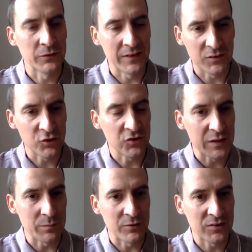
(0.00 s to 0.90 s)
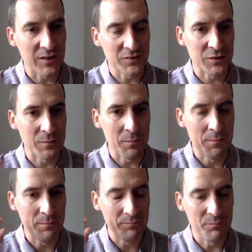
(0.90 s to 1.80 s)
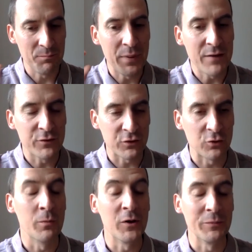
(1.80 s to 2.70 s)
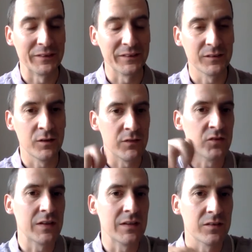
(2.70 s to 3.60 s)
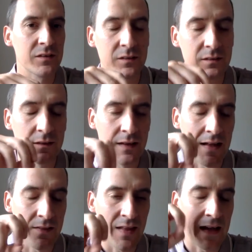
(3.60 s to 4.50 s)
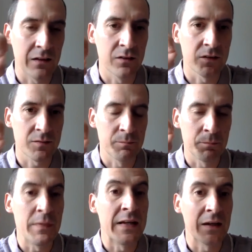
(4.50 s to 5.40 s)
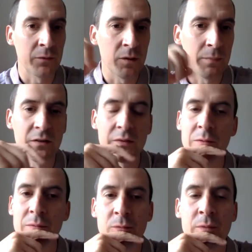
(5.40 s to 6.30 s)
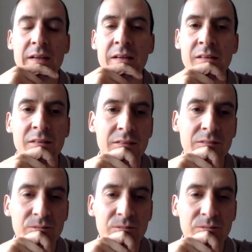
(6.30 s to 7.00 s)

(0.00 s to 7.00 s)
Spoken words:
Because it just seems such a pivotal moment of the season, that last minute when the penalty went in.